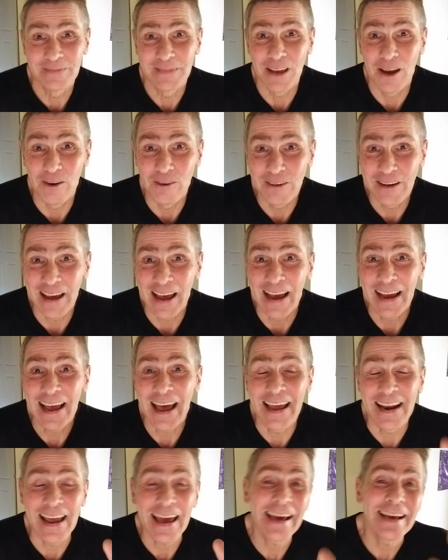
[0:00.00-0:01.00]
okay,
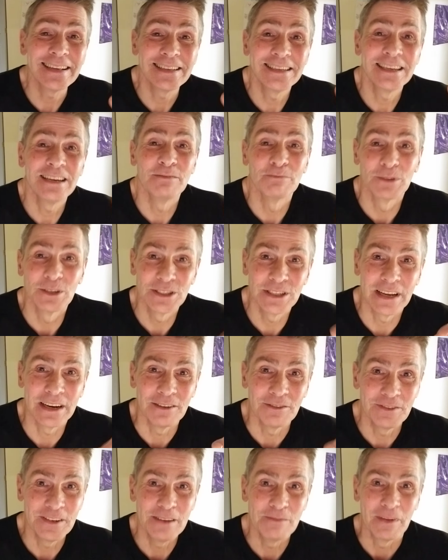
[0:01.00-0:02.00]
and 18%
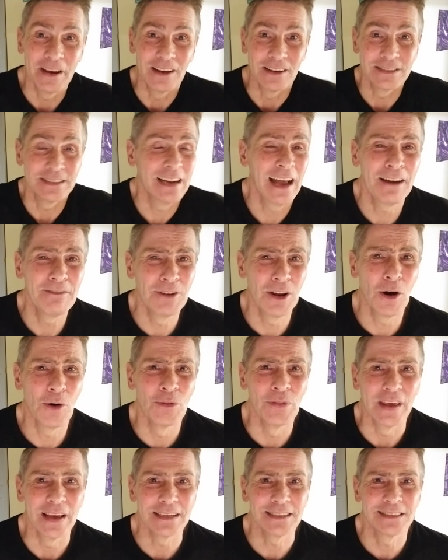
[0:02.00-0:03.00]
of females. And I've
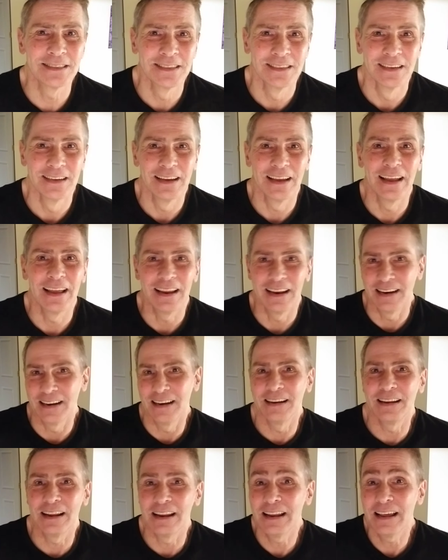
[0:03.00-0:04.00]
known this,
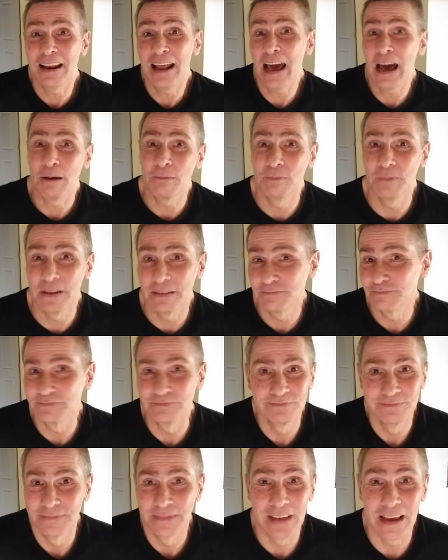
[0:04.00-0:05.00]
and it happened
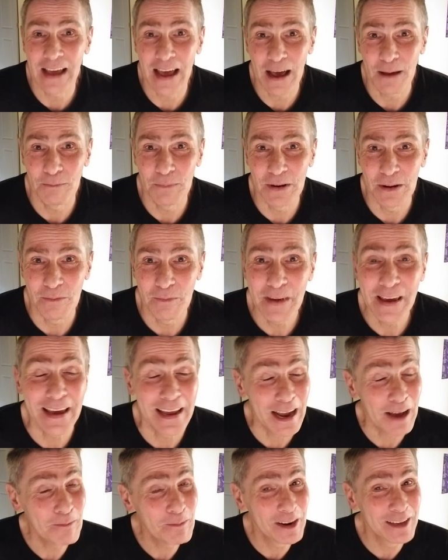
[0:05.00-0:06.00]
to me,
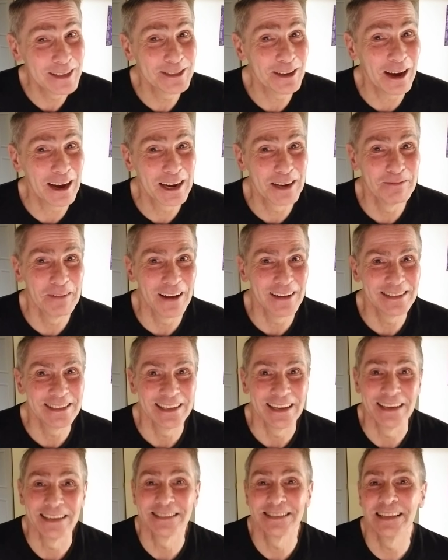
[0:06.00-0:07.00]
and I'm going to talk
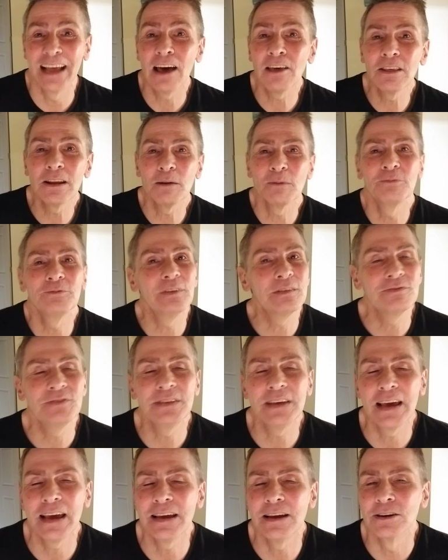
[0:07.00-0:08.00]
about this. Now that I'm
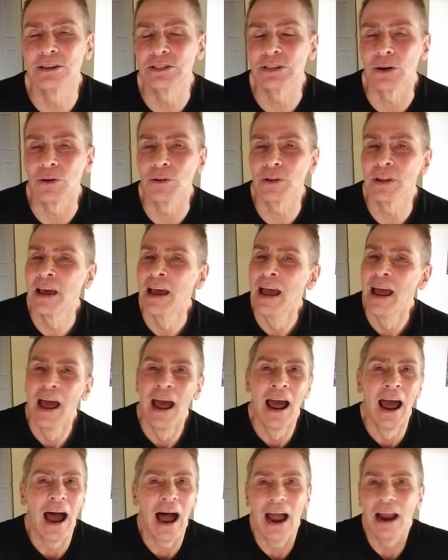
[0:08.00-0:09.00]
58 years old,
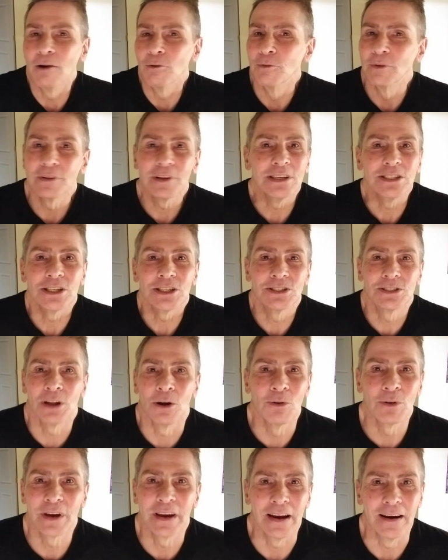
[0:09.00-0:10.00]
I really just
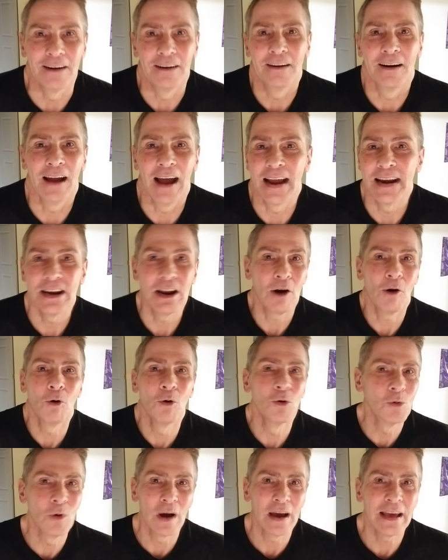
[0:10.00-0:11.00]
don't care. I know
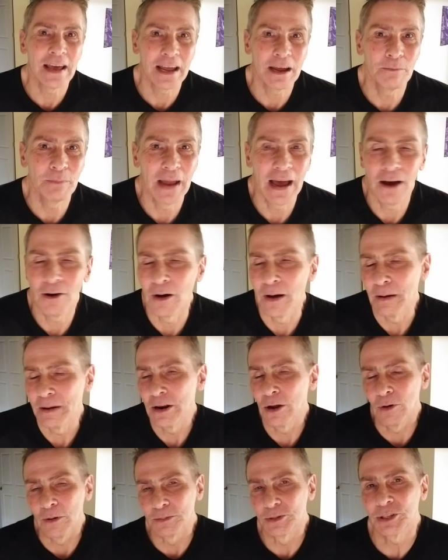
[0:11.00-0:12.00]
who I am now. I
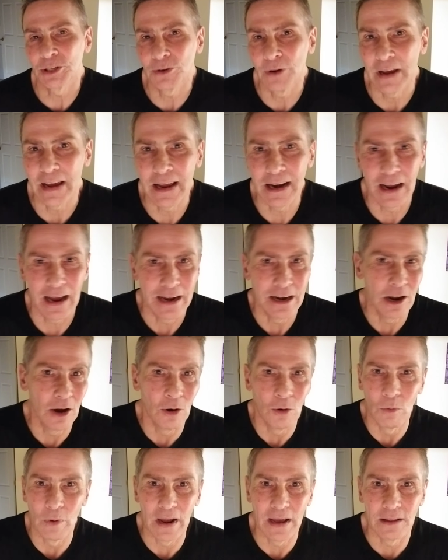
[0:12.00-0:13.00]
know I'm straight. I
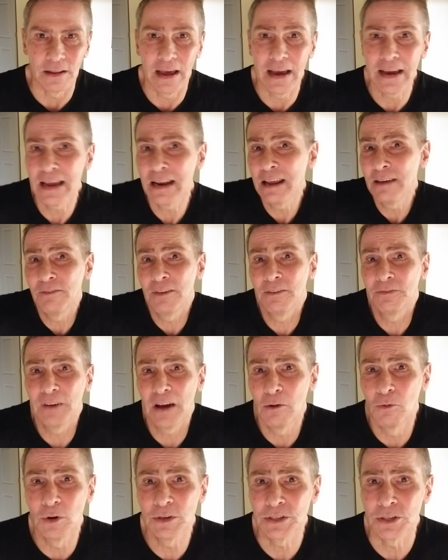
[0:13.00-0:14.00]
know what I like, and even if
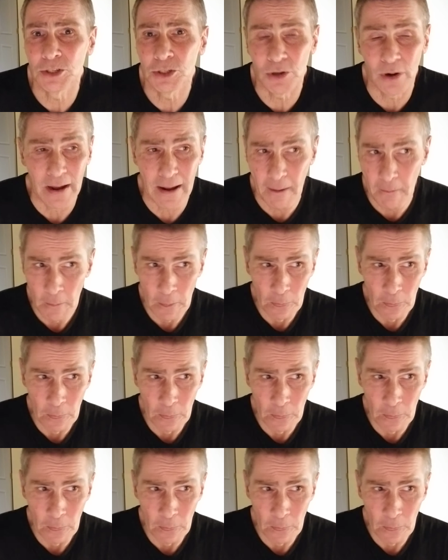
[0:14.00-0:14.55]
I wasn't straight,